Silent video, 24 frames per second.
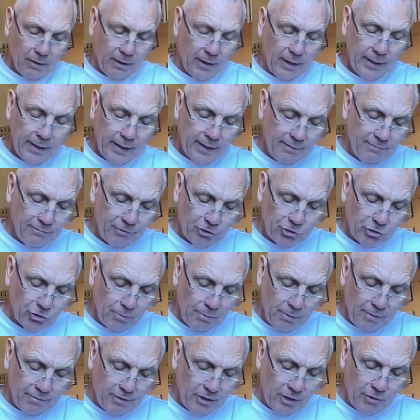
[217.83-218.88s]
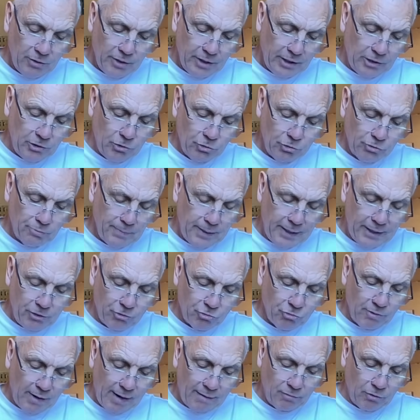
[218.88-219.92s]
I'm getting for some of you that it does mean
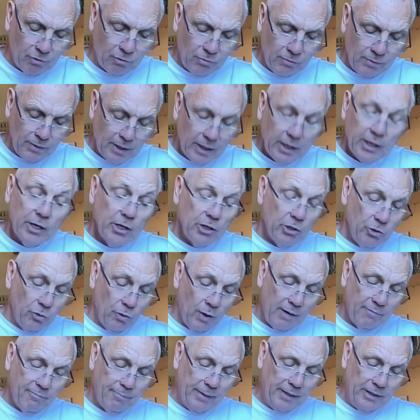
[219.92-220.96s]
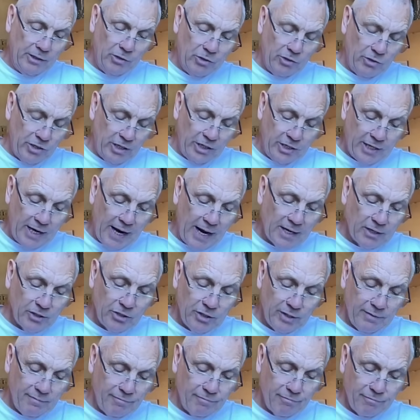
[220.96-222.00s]
travel. You have been
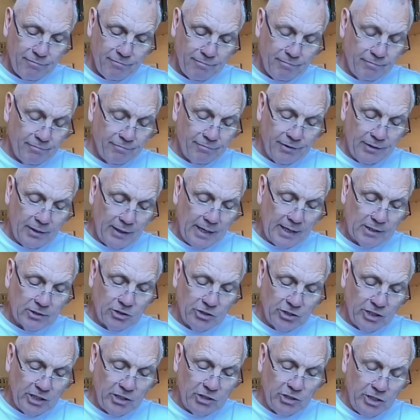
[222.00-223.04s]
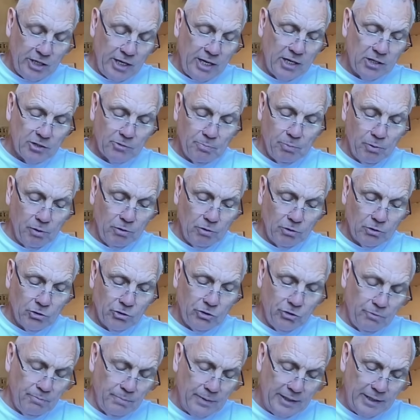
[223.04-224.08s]
detaching for the last 6 years
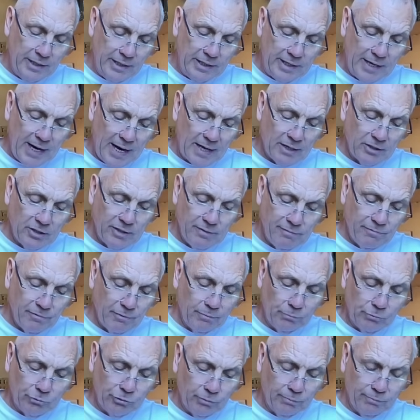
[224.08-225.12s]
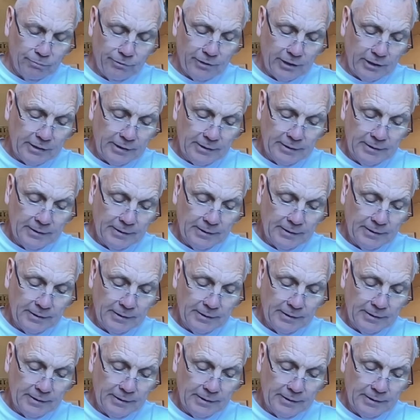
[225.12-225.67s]
plus. You've been detaching from something.